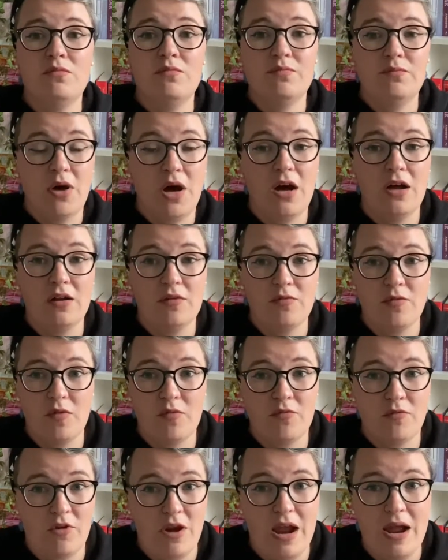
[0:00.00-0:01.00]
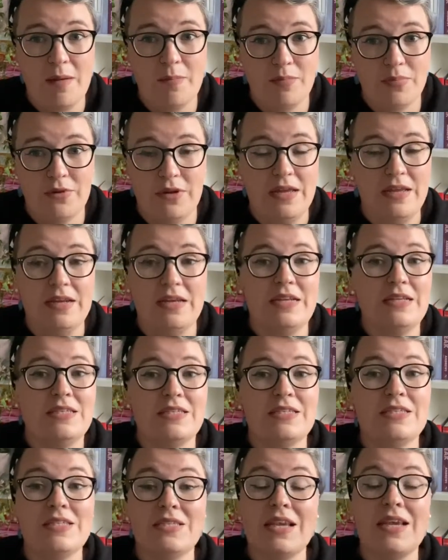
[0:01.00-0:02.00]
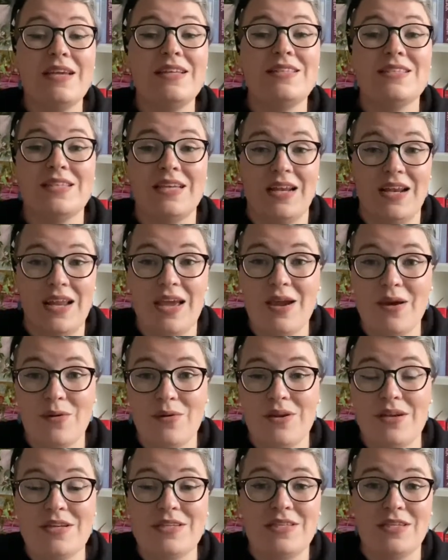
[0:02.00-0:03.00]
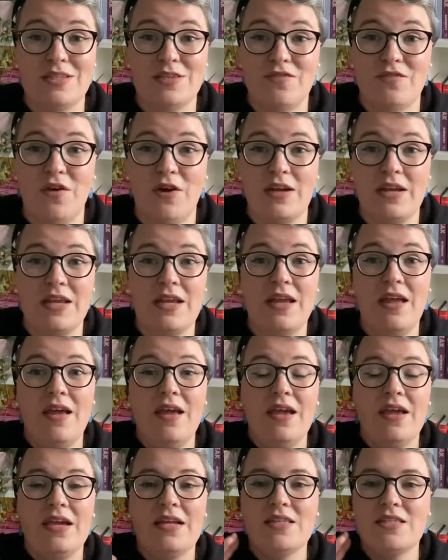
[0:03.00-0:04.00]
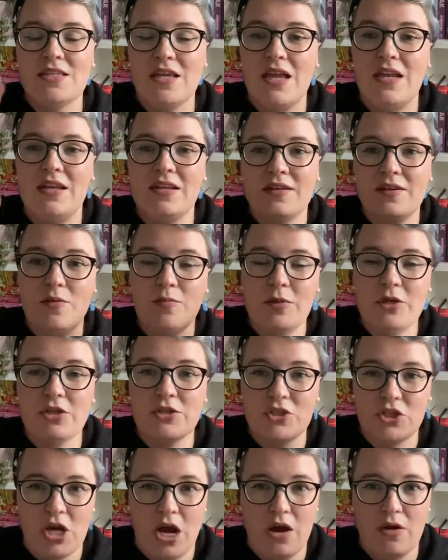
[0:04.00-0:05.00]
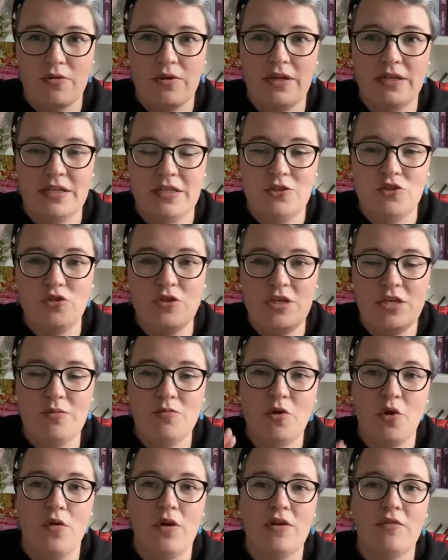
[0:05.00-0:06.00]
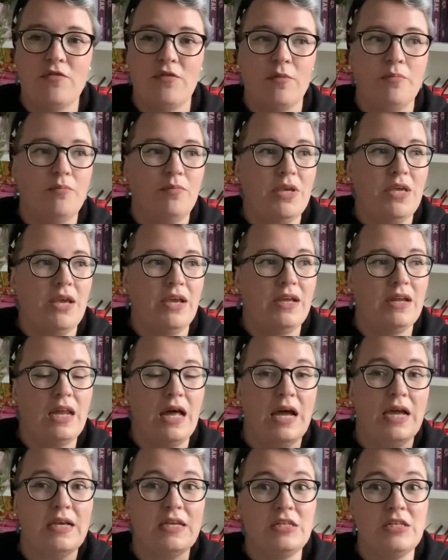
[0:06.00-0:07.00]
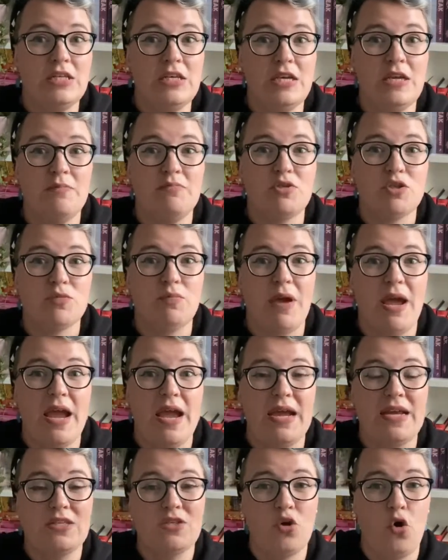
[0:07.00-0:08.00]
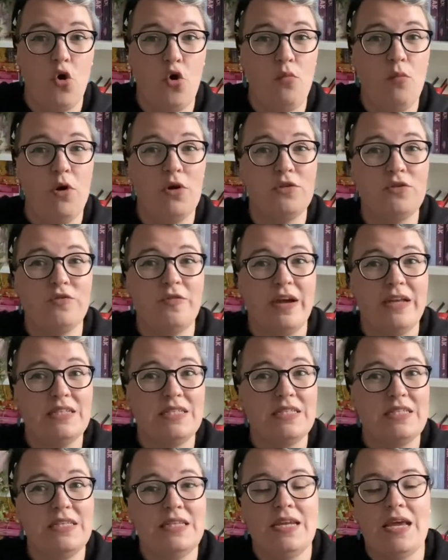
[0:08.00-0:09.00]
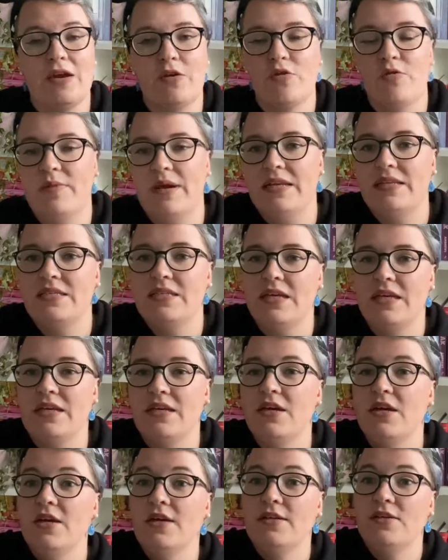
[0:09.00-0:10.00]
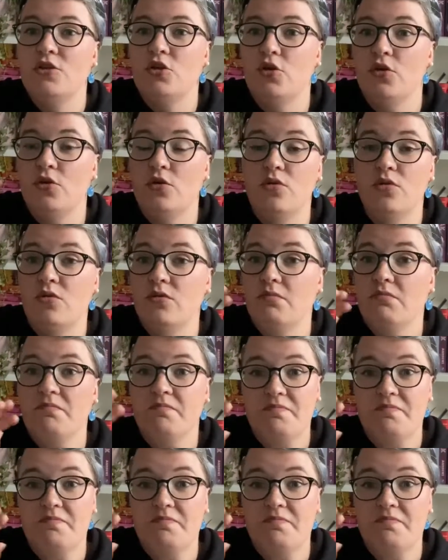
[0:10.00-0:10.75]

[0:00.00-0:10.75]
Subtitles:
part of a rap, and it's hilarious, it's funny. It's a little bit jarring that you keep going from being like deep space, almost fantasy necromancy, to